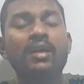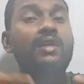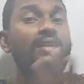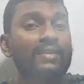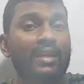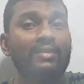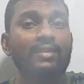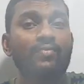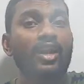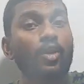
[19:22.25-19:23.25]
there is a chance
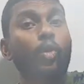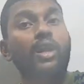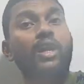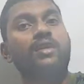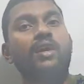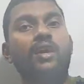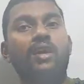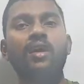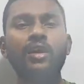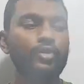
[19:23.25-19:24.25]
of getting voltage and current.